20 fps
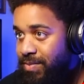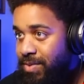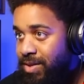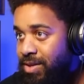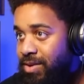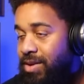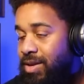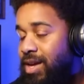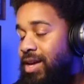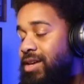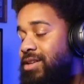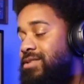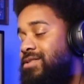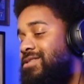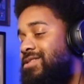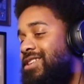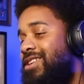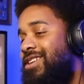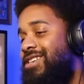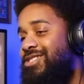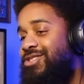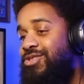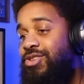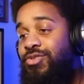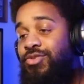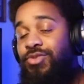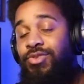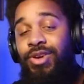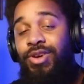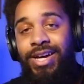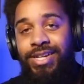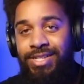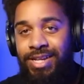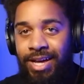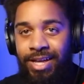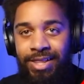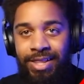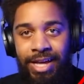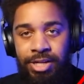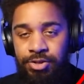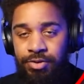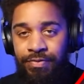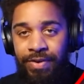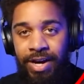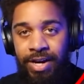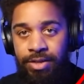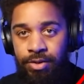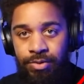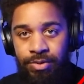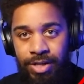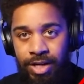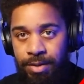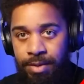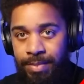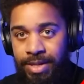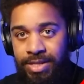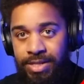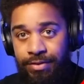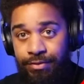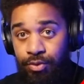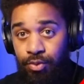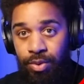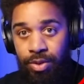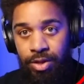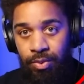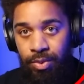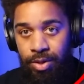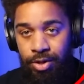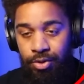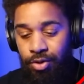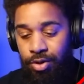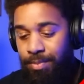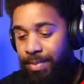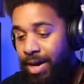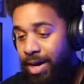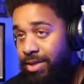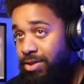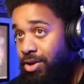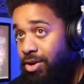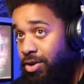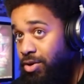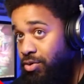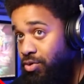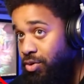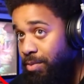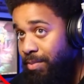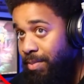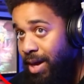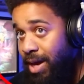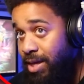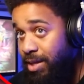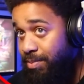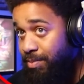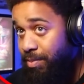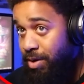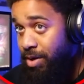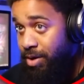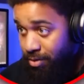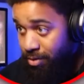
Okay, so you guys, I electrified those enemies. If you really want to do the math, y'all can do the math, bro.